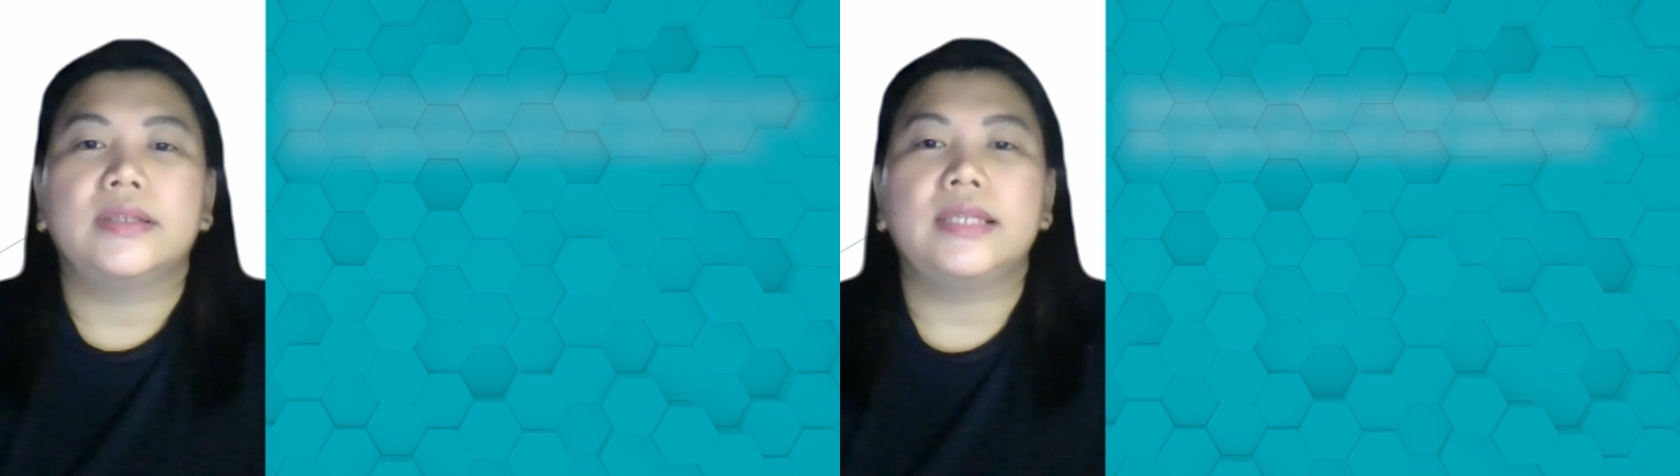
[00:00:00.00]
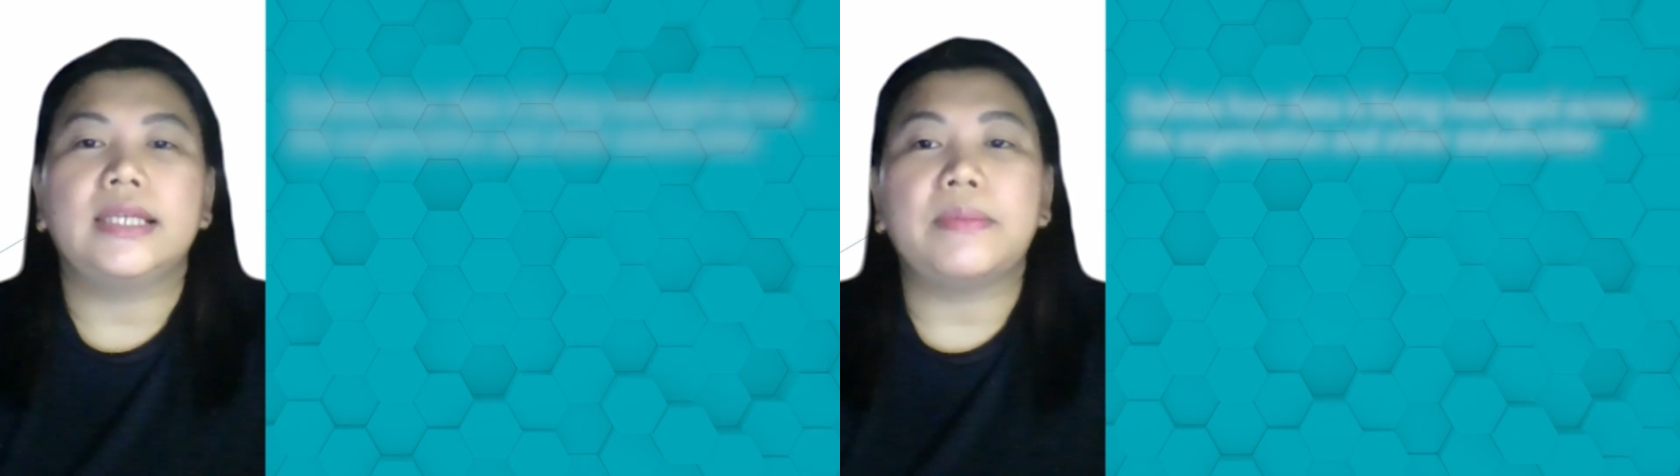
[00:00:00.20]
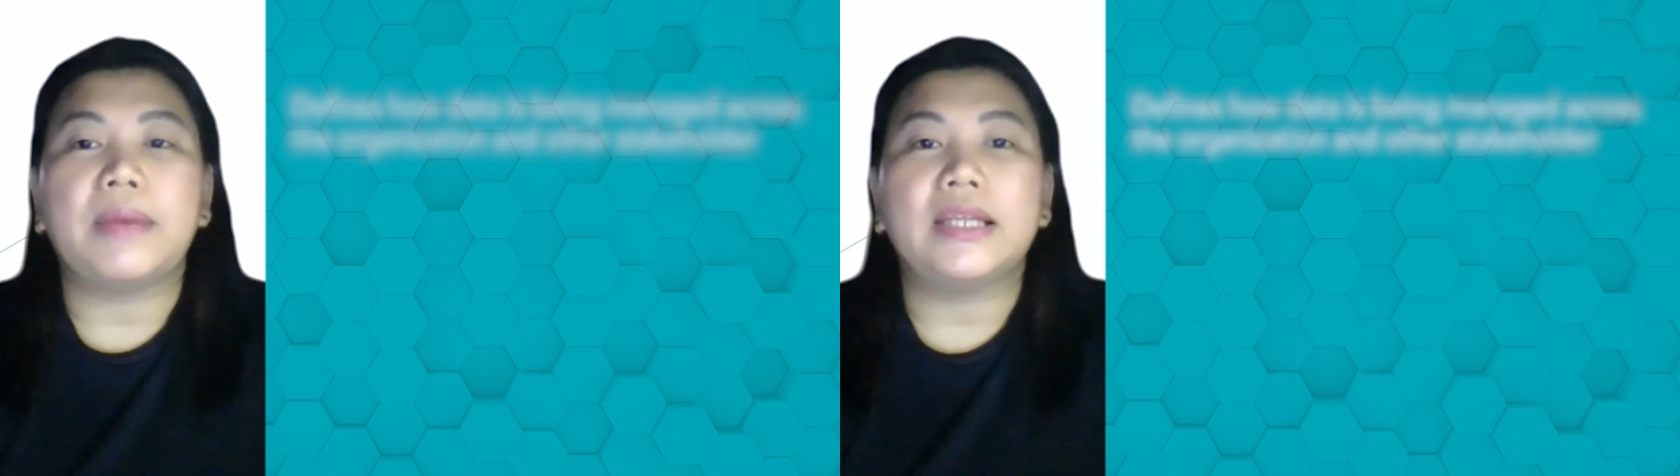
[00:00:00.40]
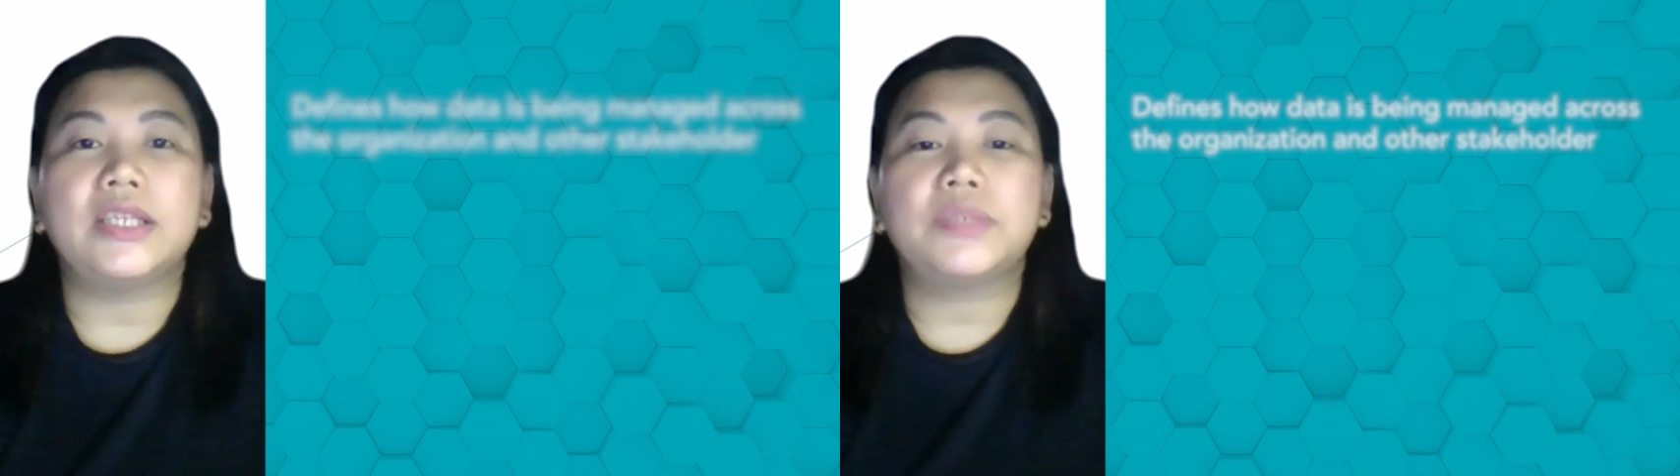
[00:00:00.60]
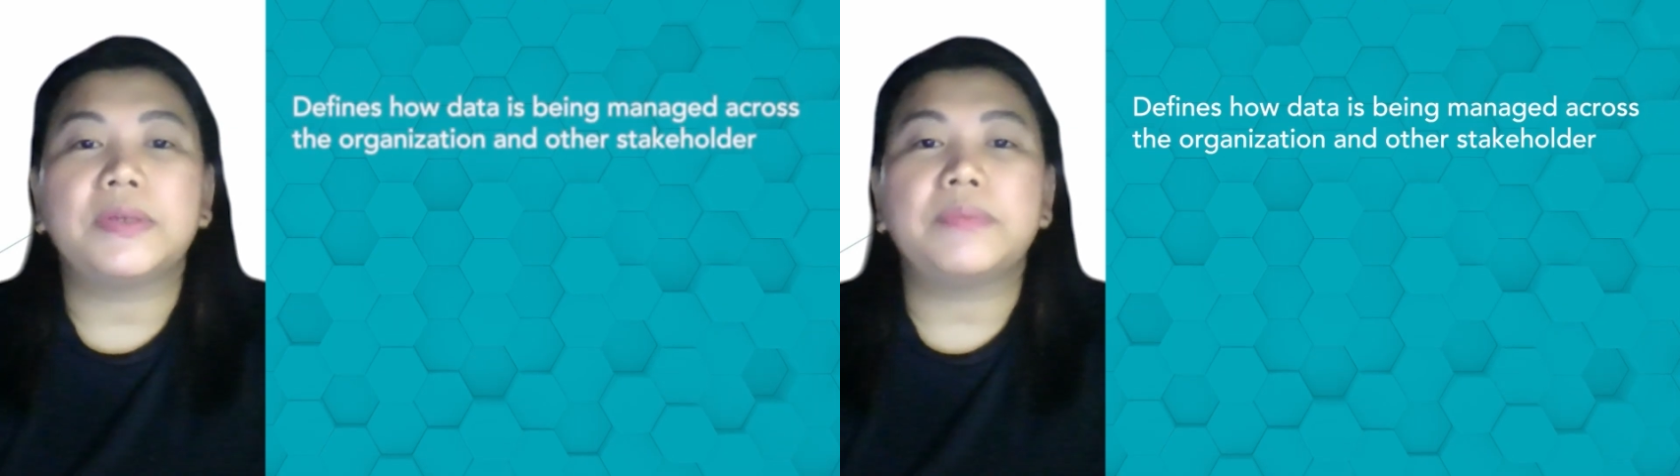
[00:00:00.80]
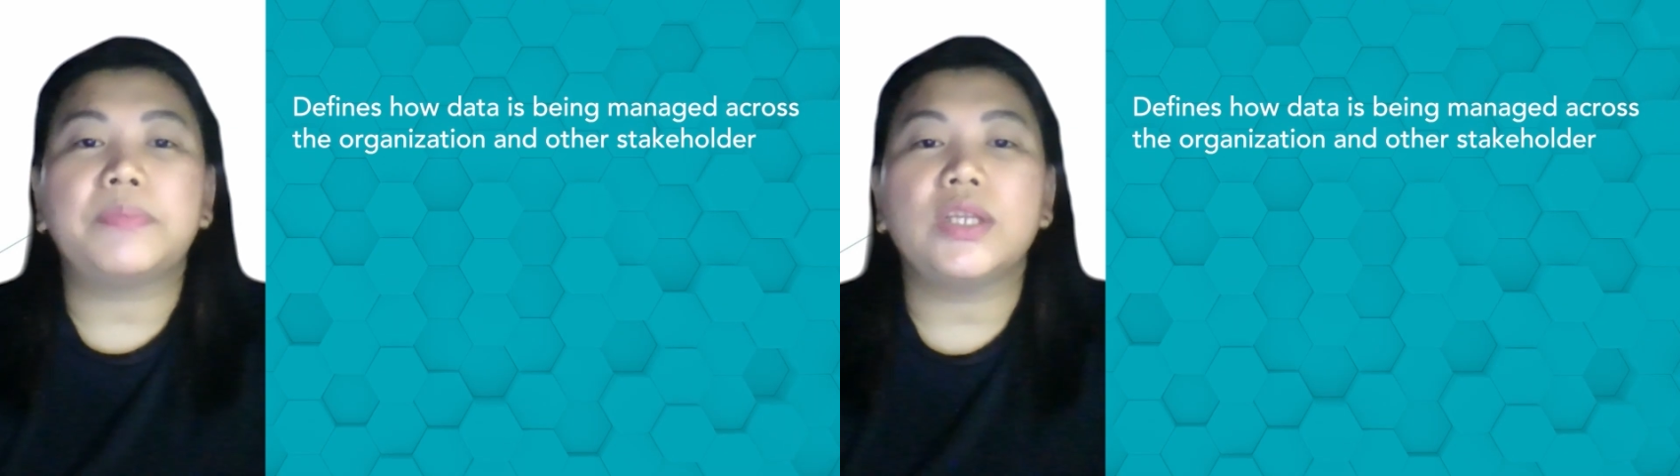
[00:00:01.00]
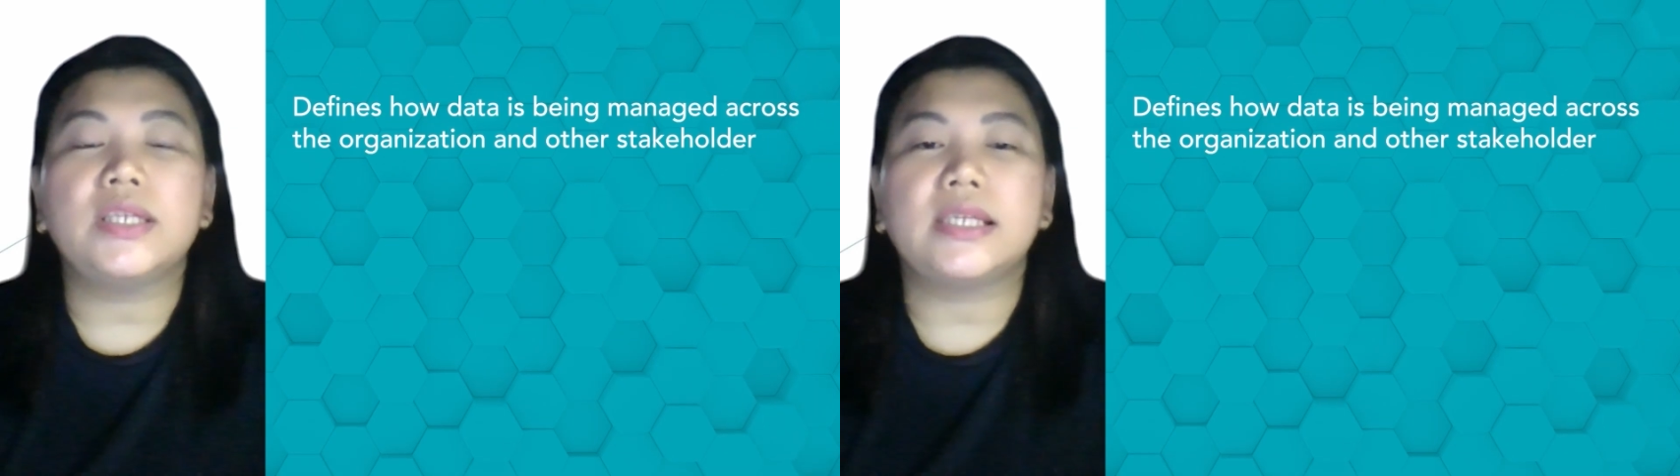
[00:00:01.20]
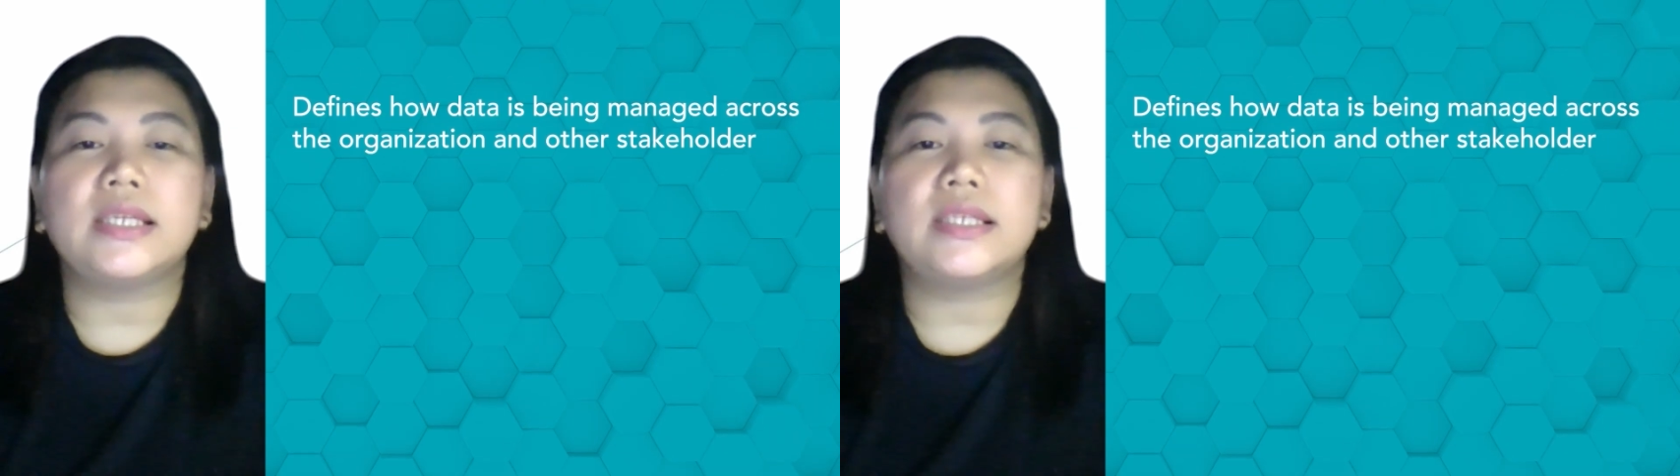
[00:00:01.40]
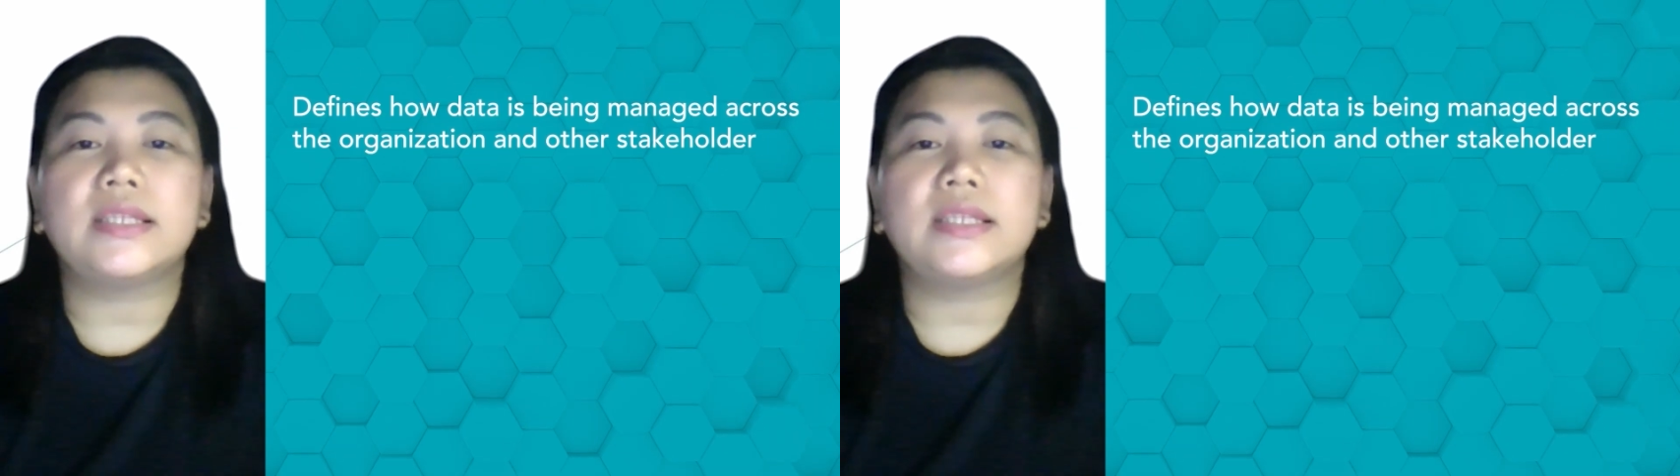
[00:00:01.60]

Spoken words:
Data management policies